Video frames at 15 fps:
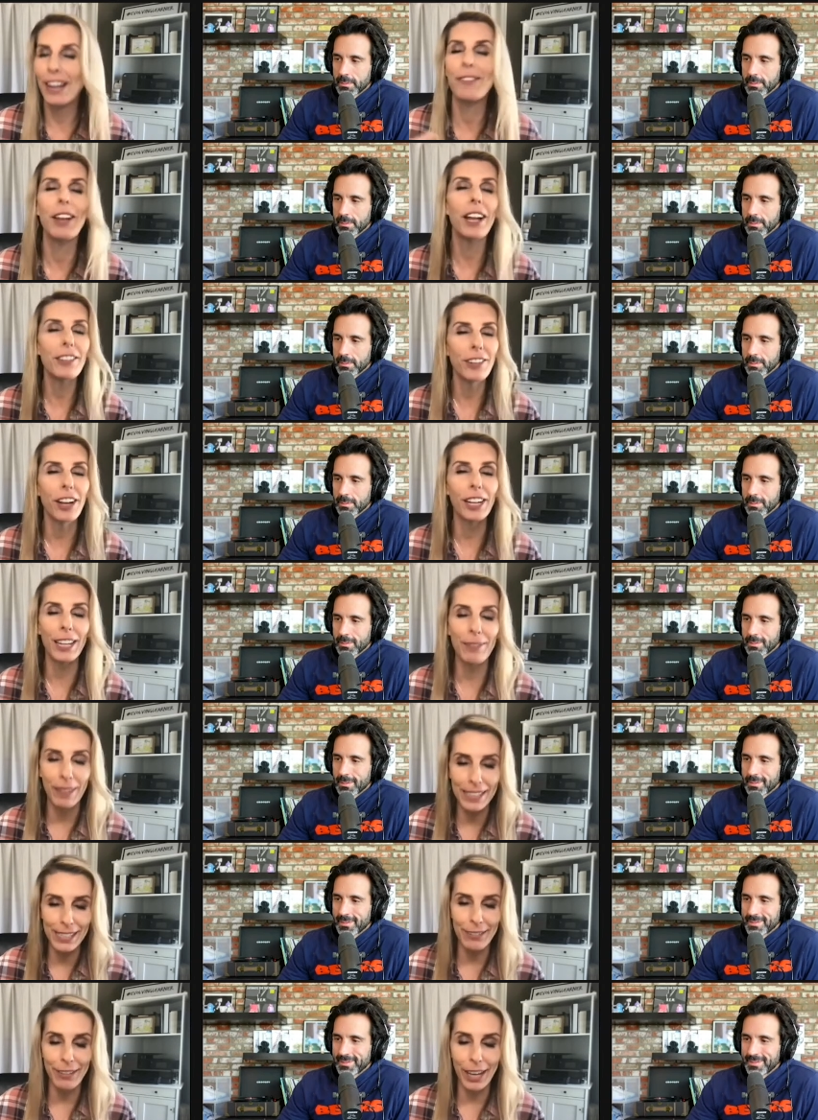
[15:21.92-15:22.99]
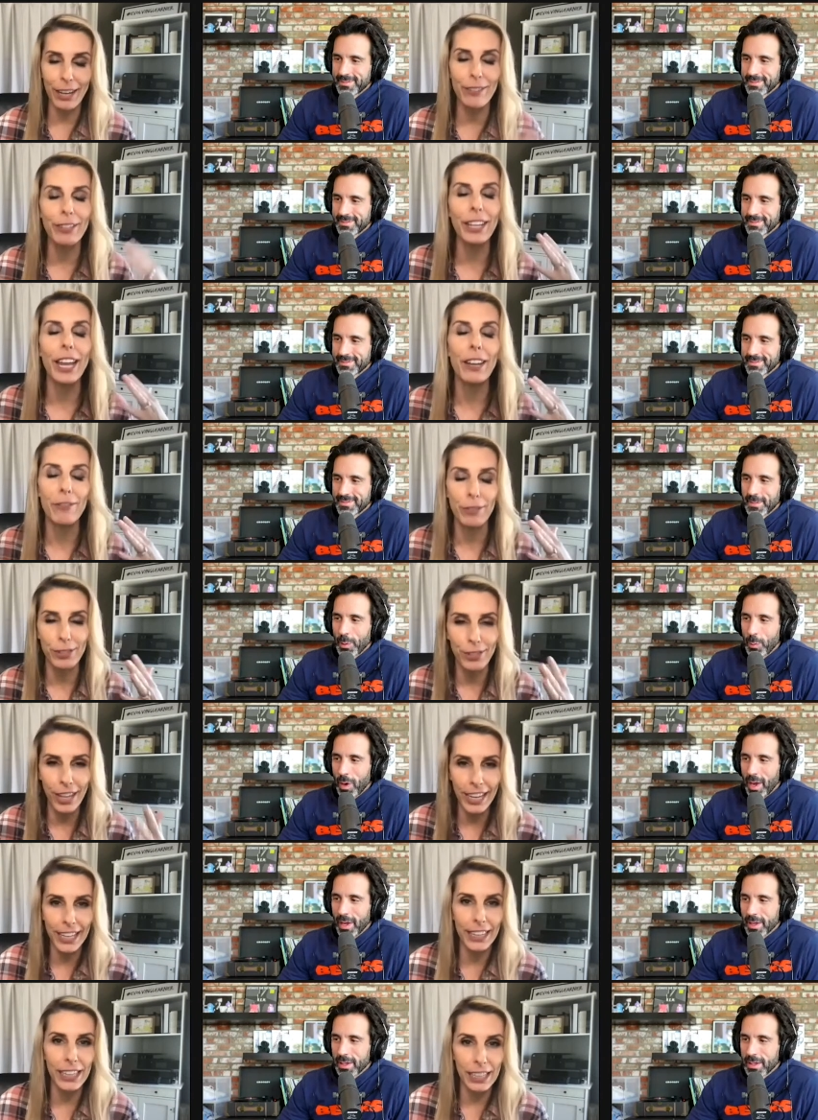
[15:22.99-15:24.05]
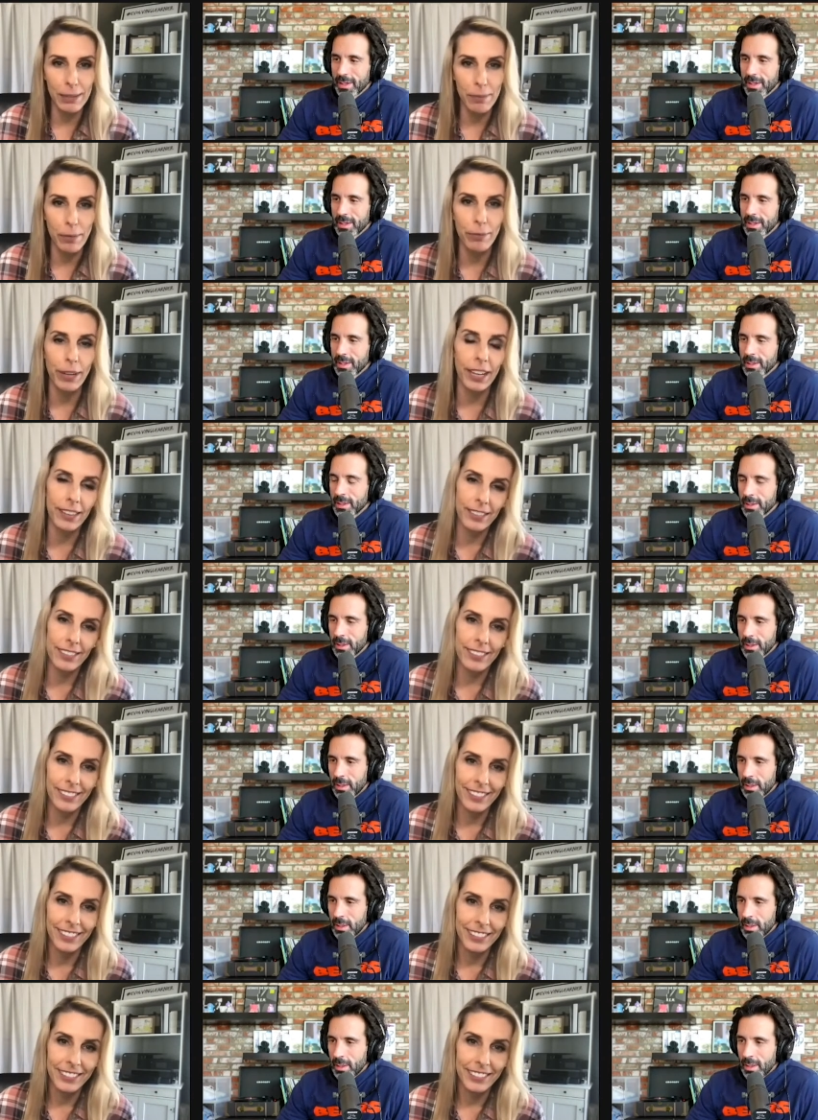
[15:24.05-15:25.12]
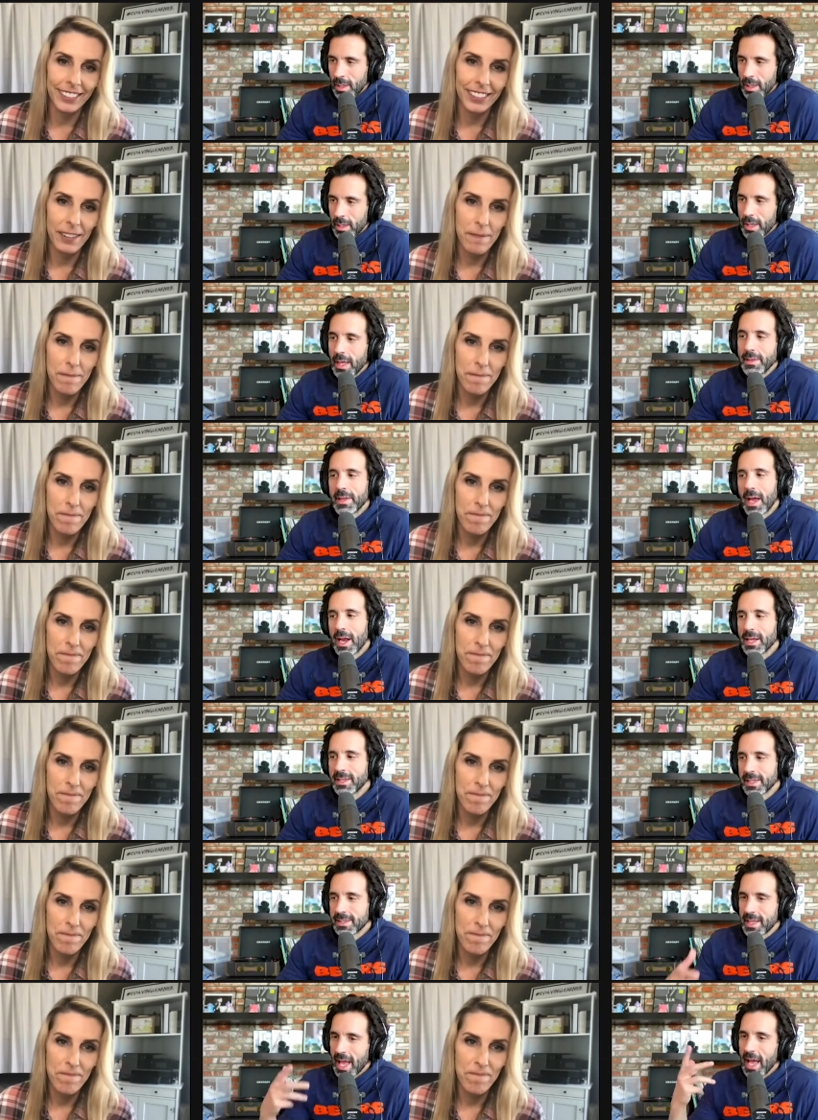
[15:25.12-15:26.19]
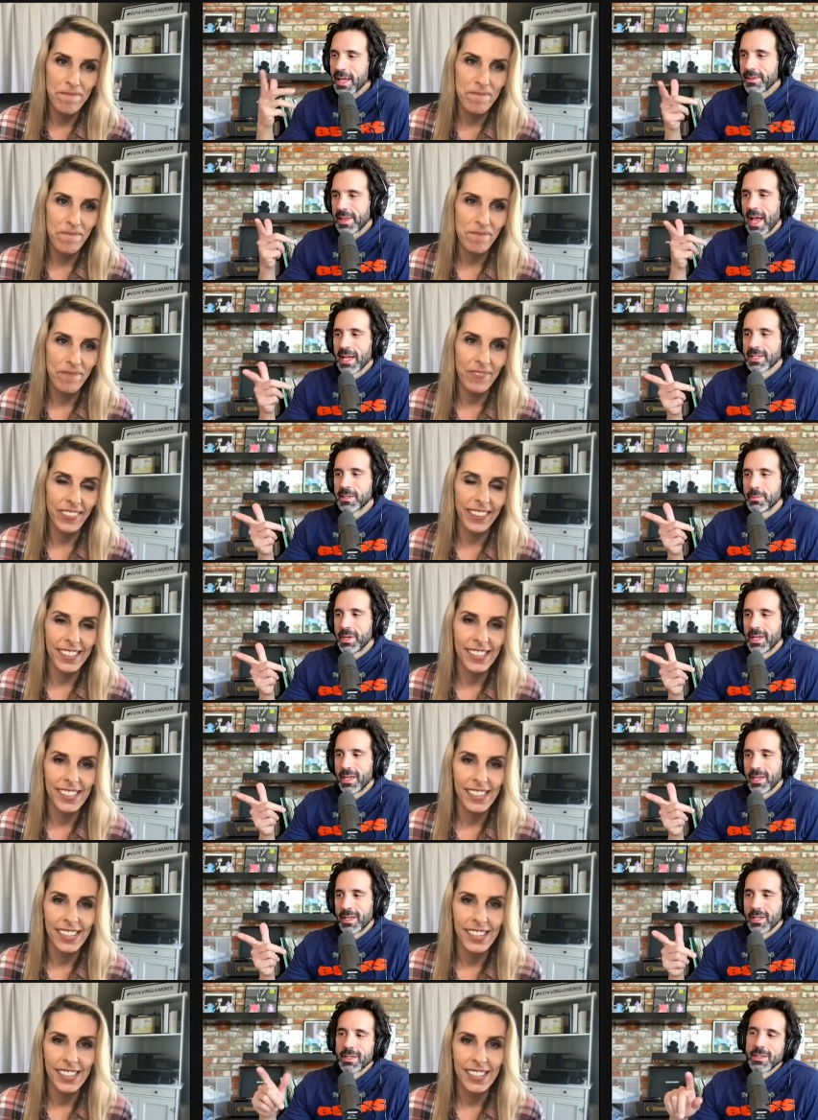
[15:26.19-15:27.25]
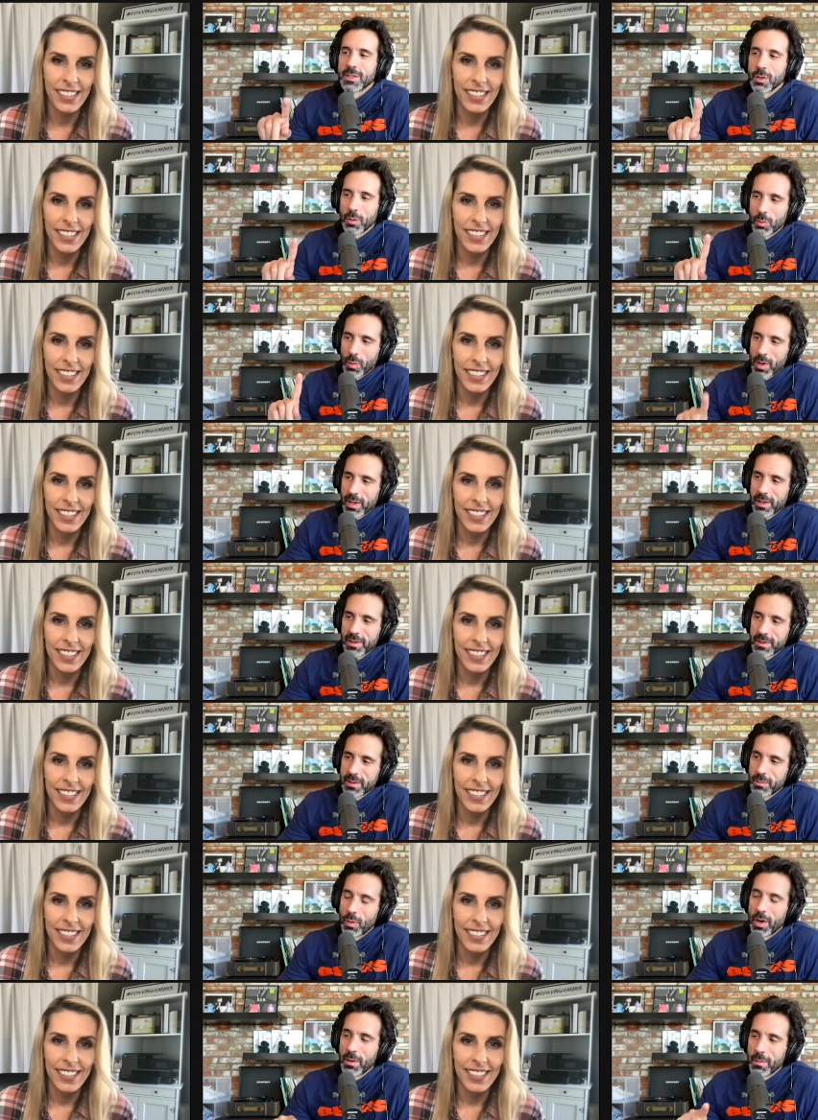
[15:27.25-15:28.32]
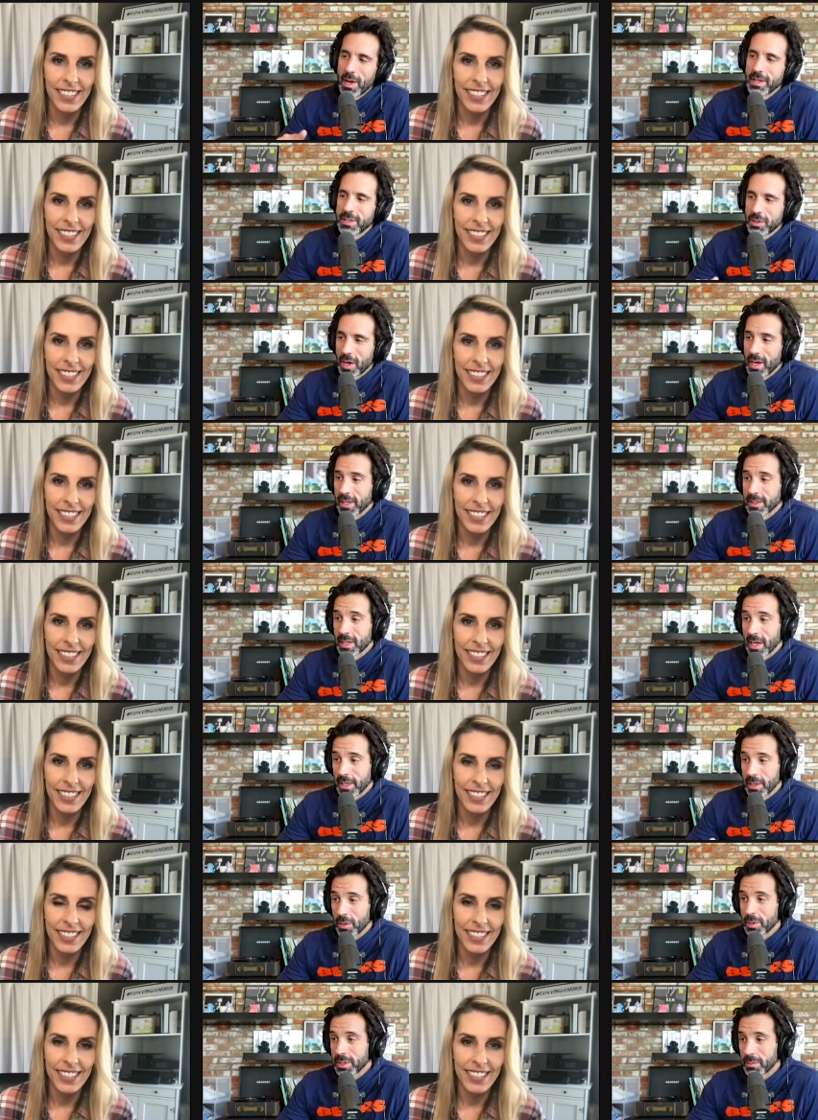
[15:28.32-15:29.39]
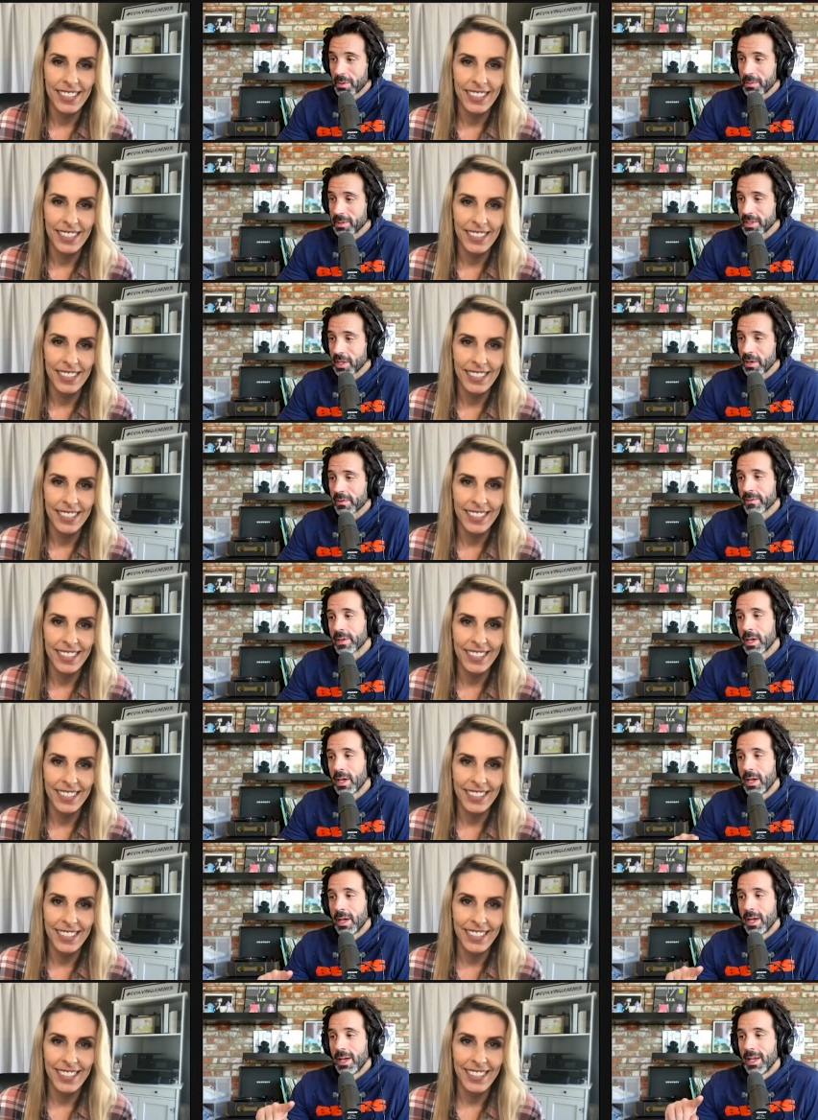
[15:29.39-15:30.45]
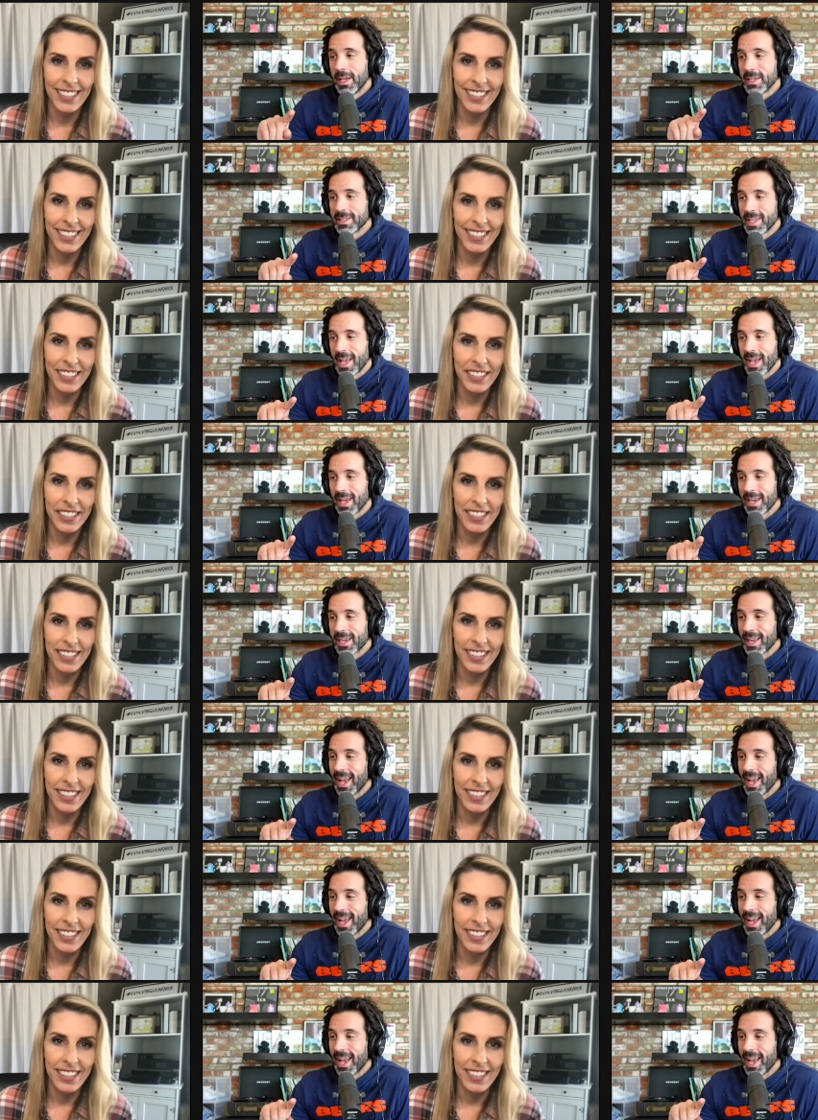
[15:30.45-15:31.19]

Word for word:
Speaker 1: I'm not talking myself out of it and for right. taking a leap of faith.
Speaker 2: And and I think that that to me, so one of one of my strengths, I know this about myself, is that I